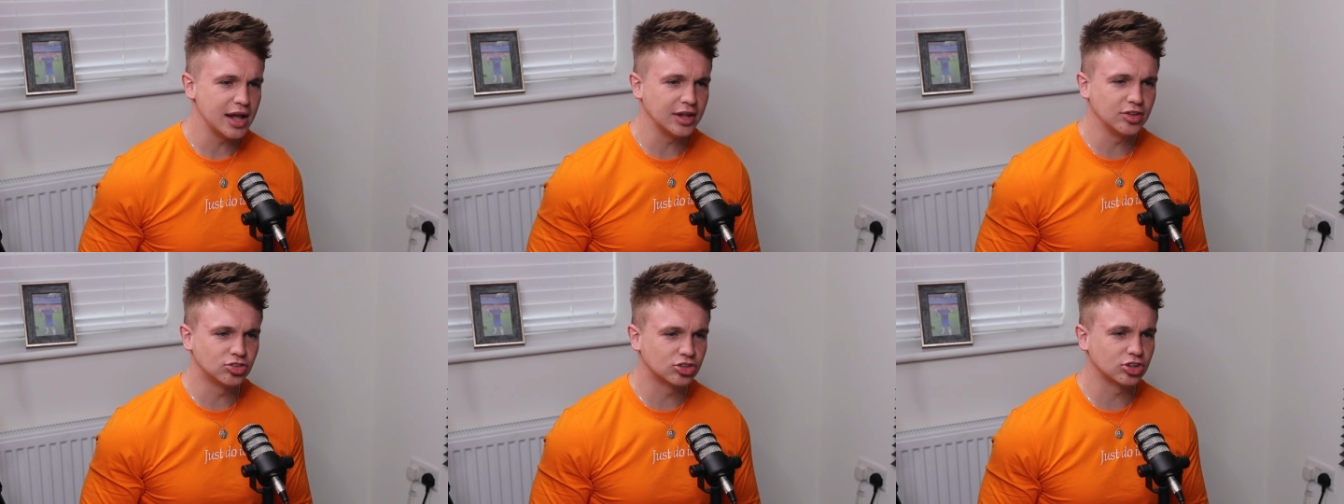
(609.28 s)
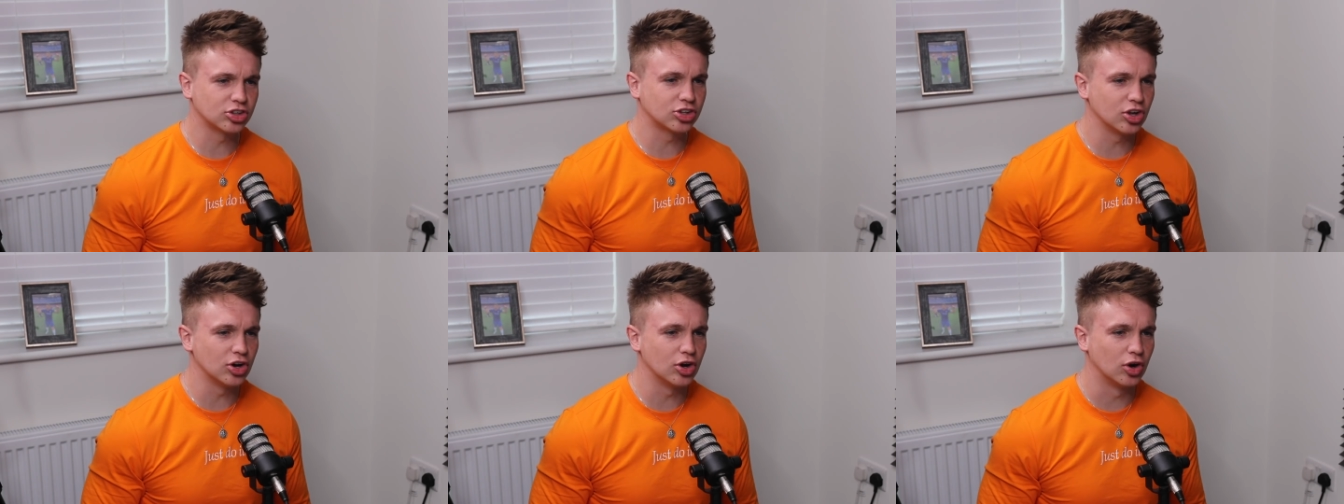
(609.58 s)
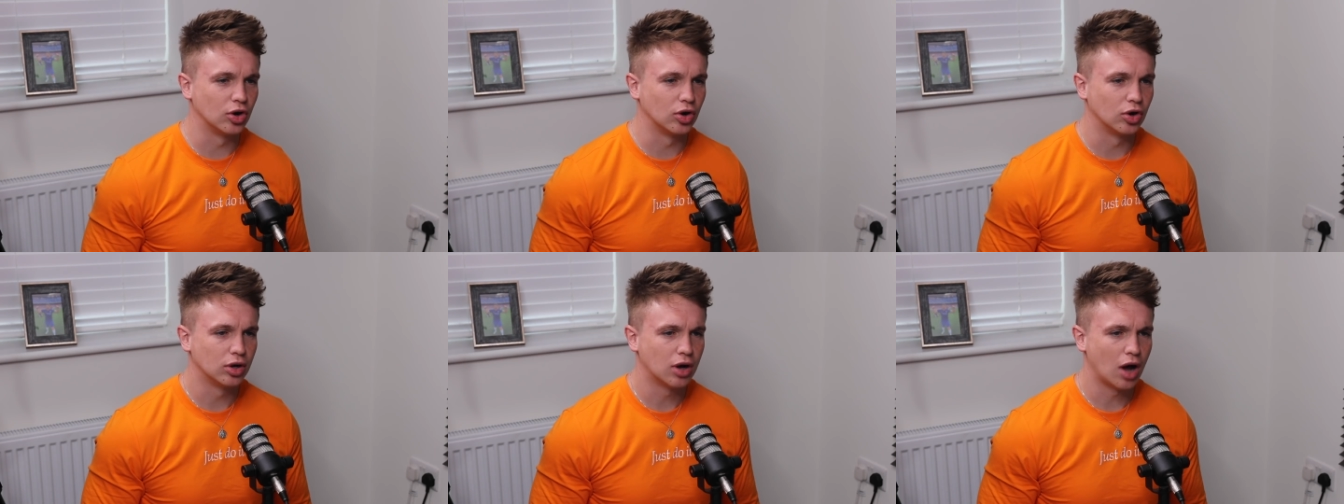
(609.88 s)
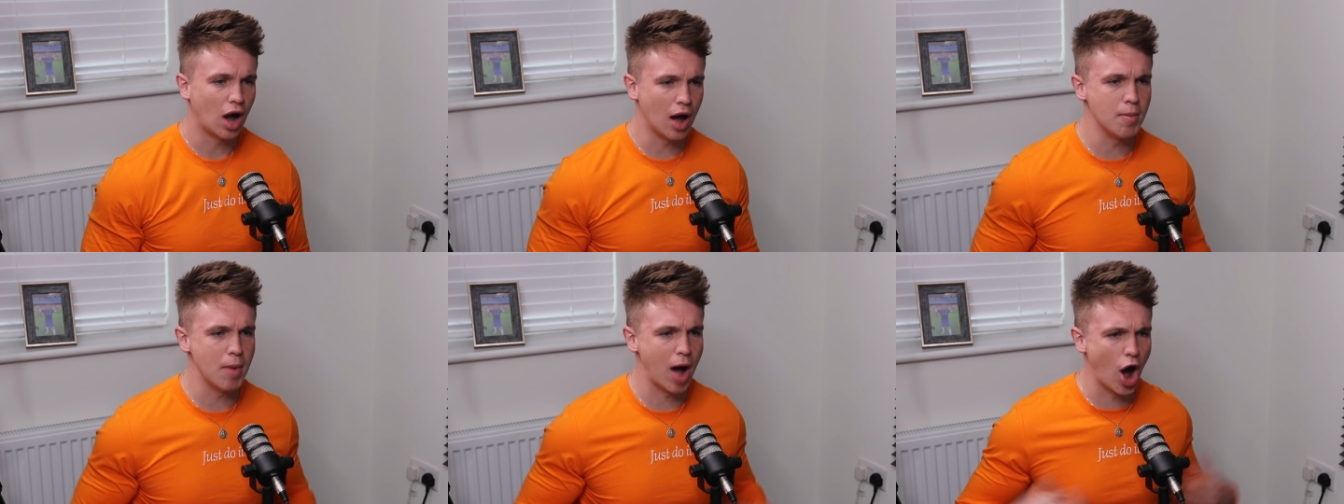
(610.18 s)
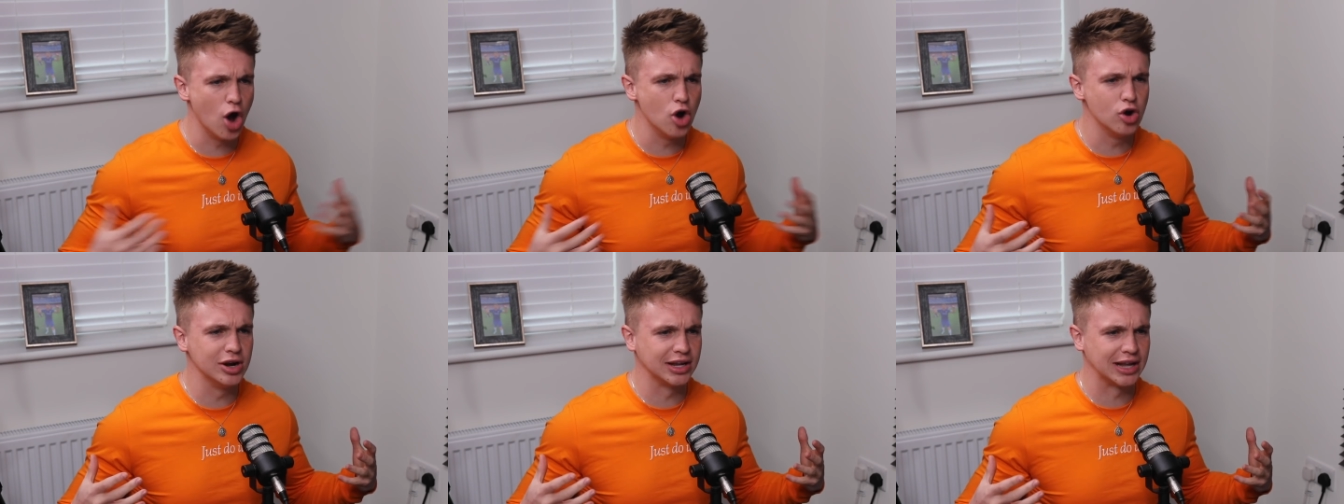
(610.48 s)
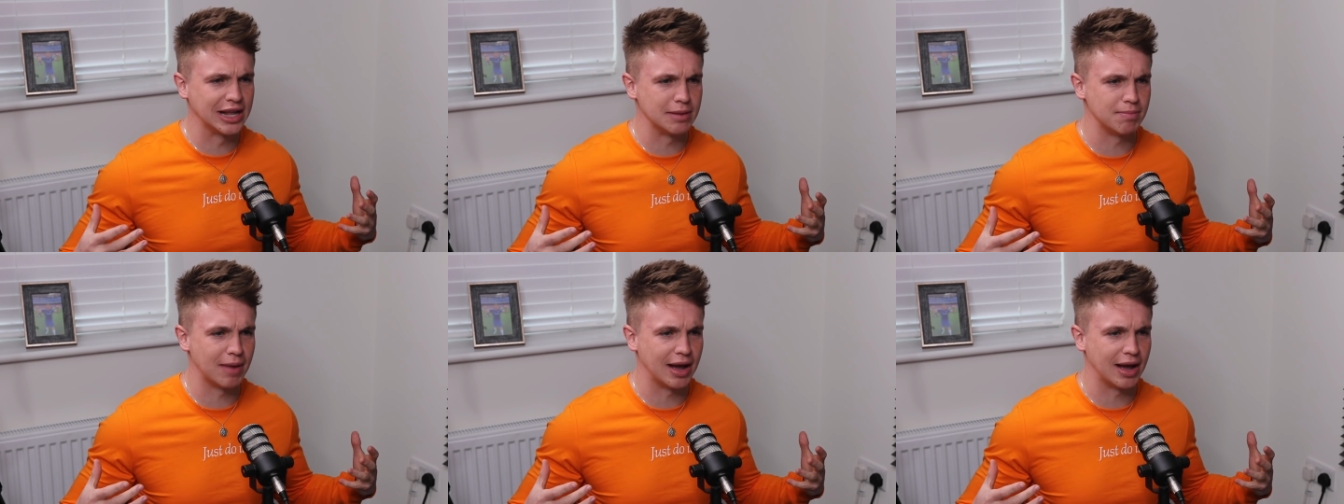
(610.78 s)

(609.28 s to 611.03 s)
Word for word: Insecure. I'm owning it,